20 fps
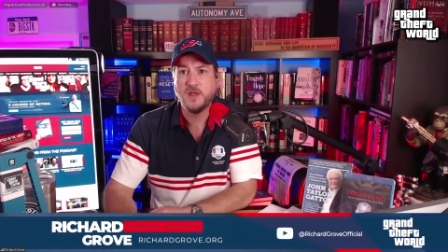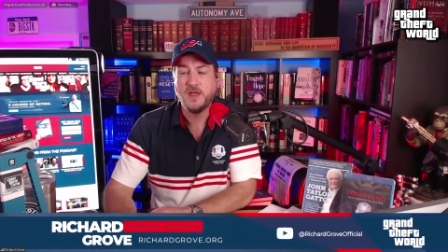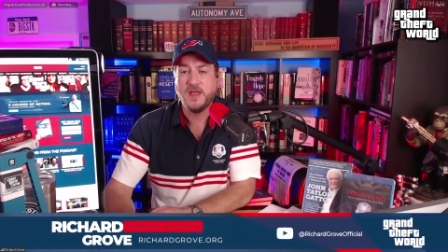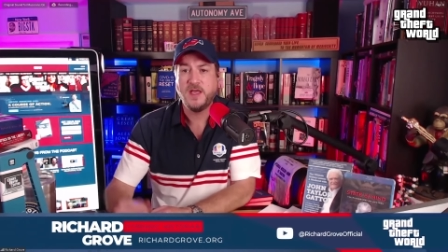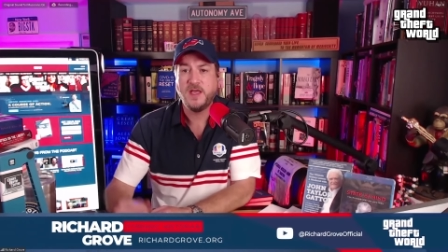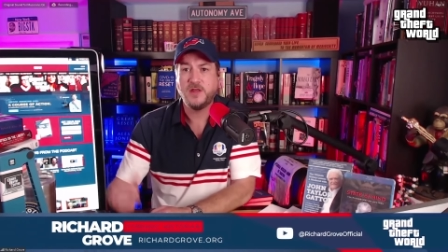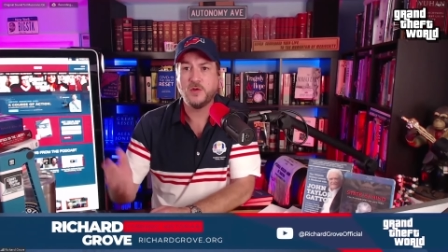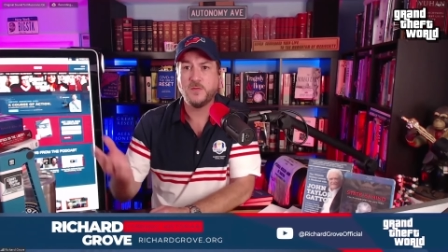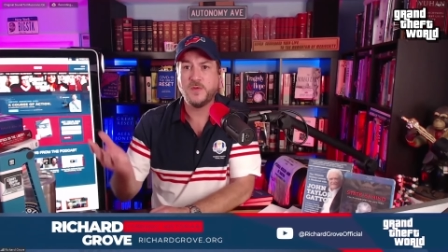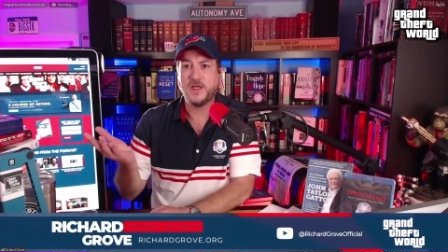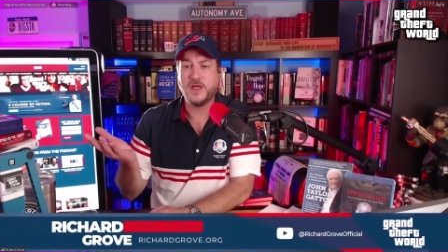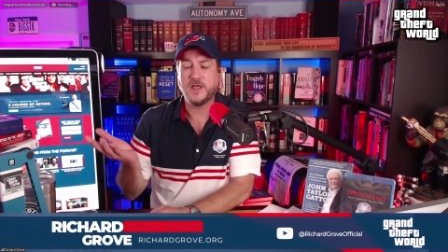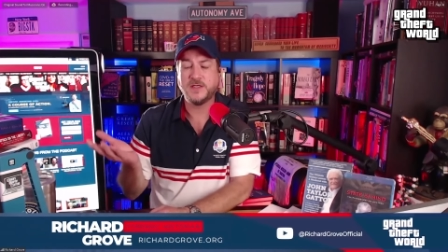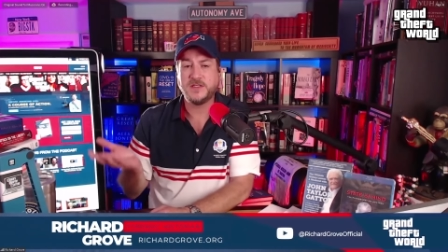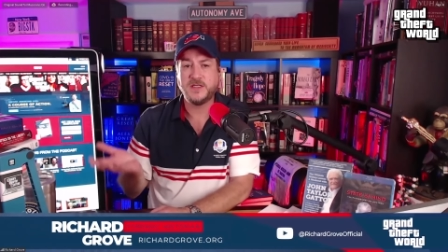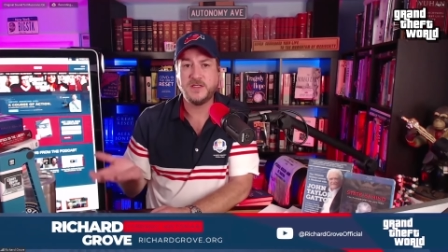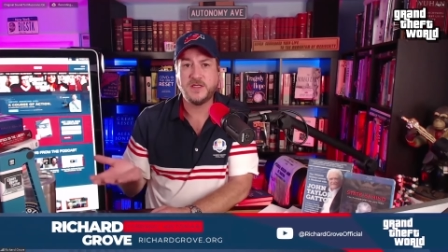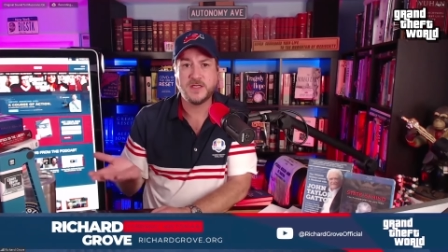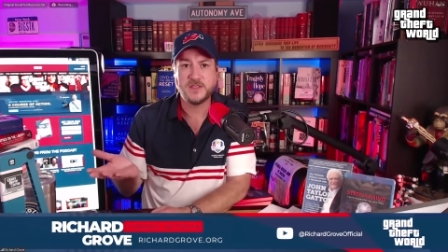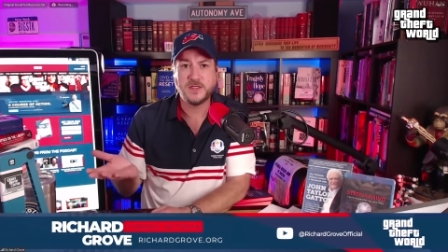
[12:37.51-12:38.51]
either because
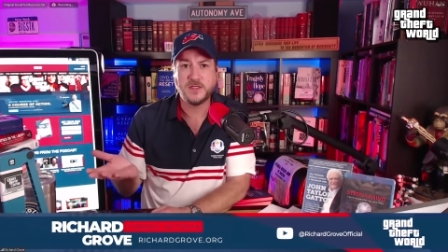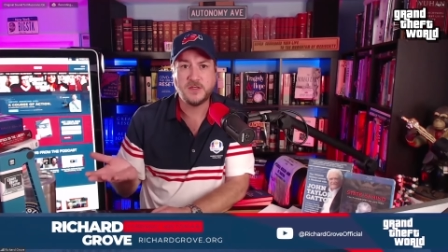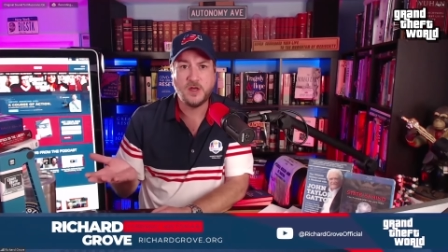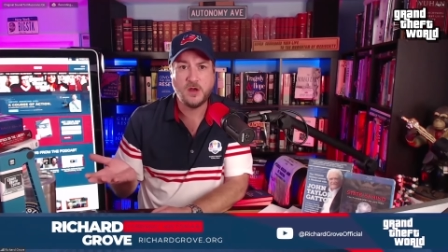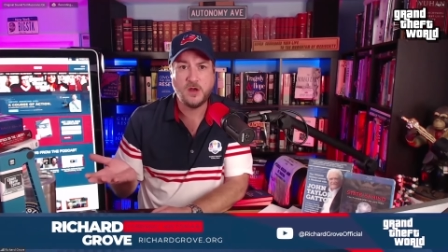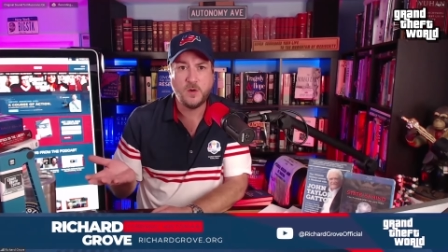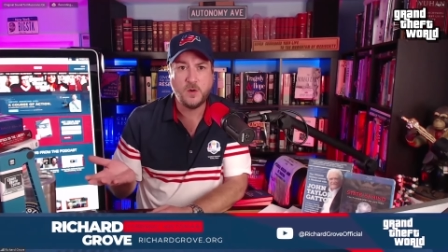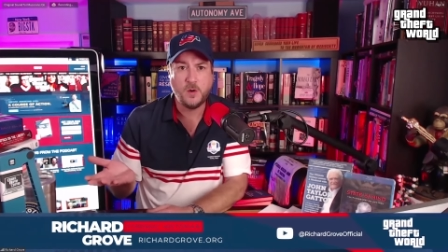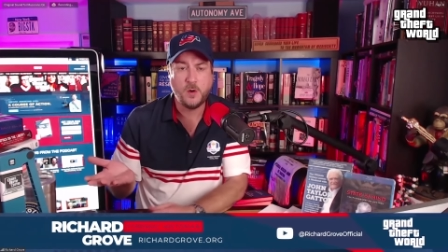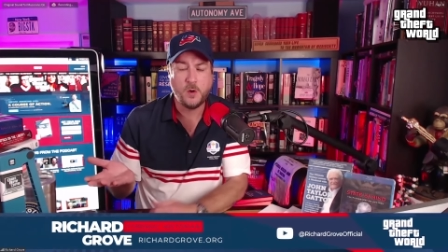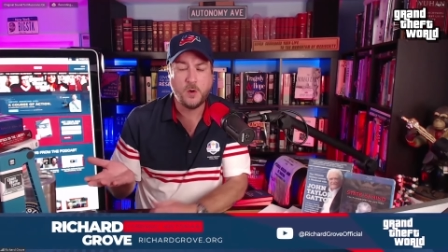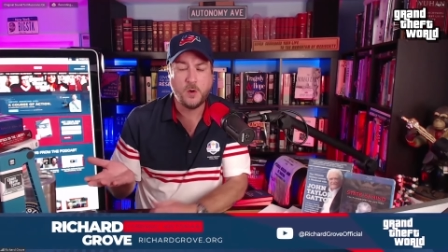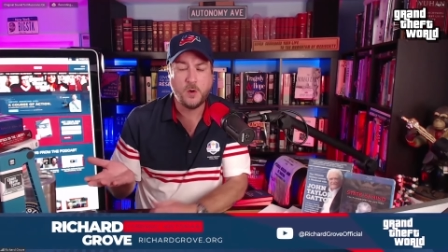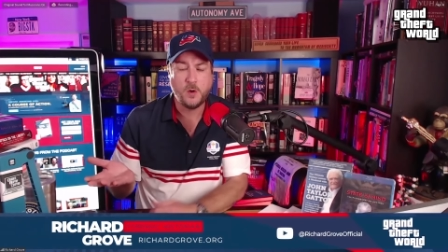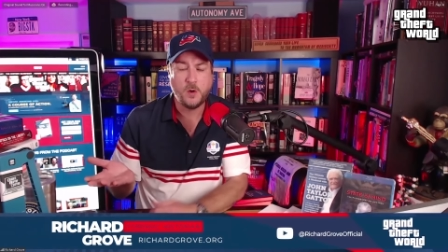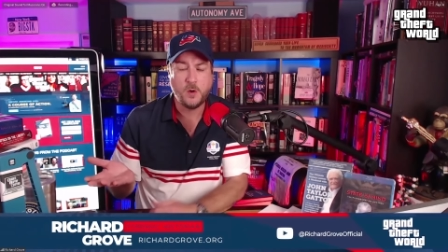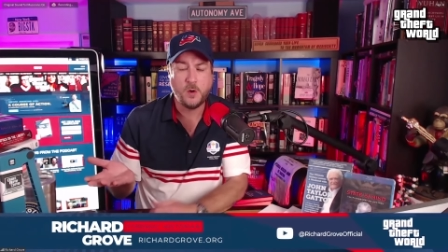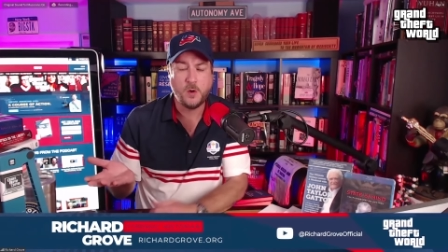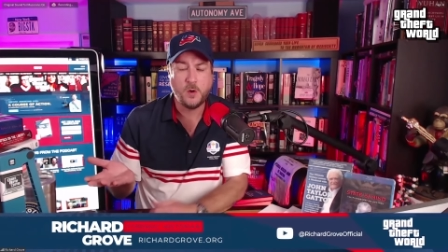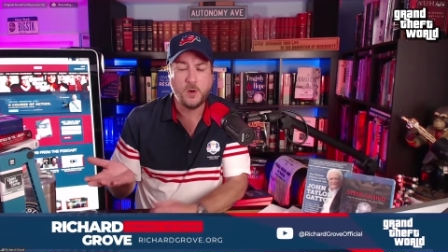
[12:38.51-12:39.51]
he doesn't know or
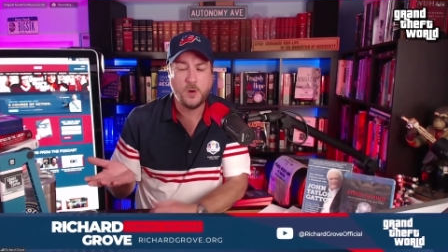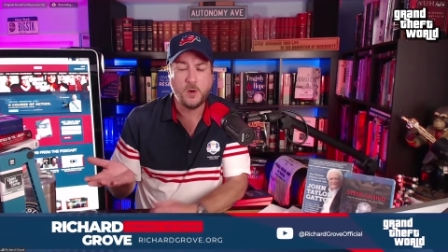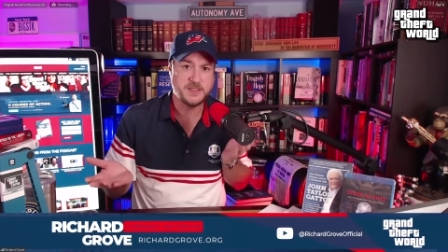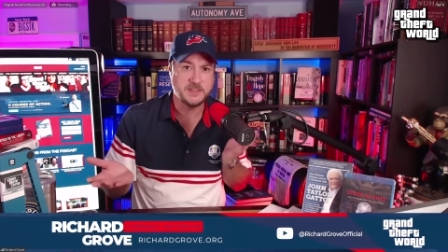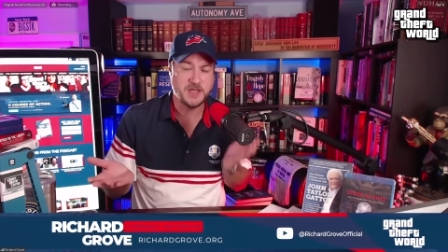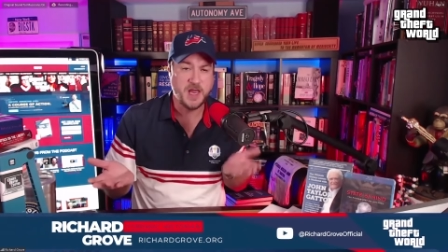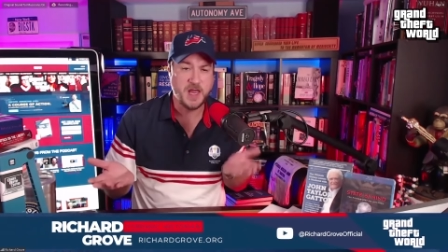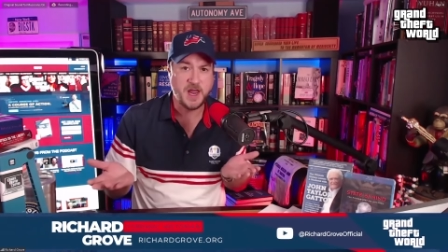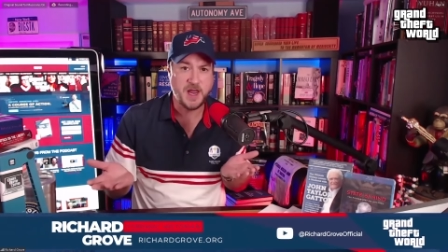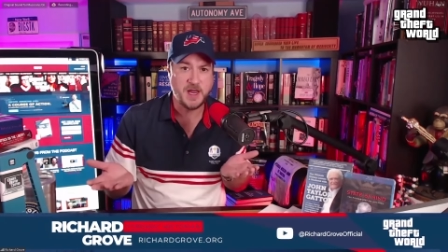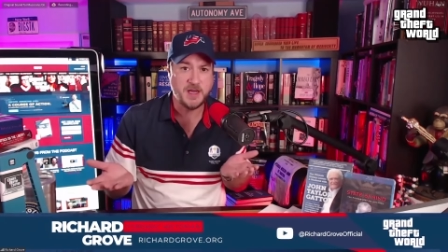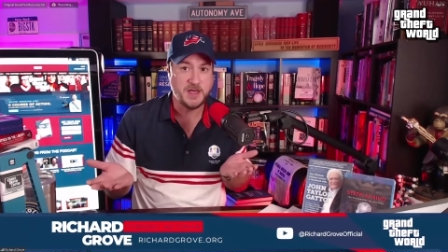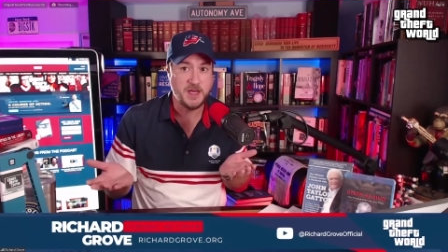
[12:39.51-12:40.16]
because he's lying.